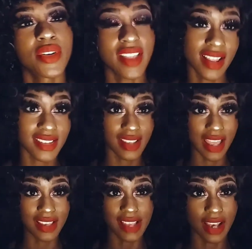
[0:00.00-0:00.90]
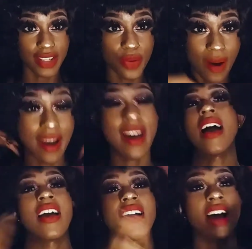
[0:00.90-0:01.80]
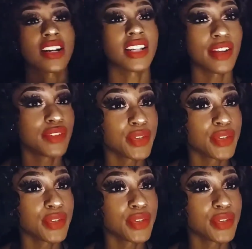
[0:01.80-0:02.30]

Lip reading: like makeup for like New Year's Eve or like, you know,